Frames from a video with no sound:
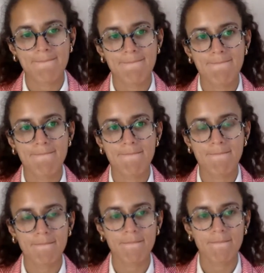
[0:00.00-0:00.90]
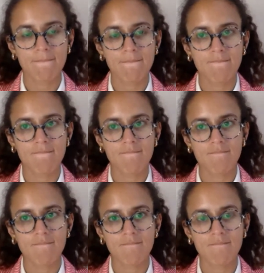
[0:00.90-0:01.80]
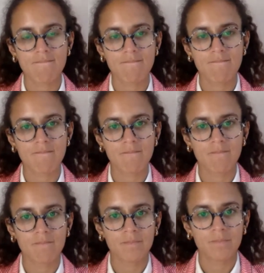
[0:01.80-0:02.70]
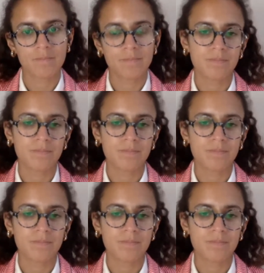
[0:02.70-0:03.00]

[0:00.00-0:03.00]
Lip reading: [no speech]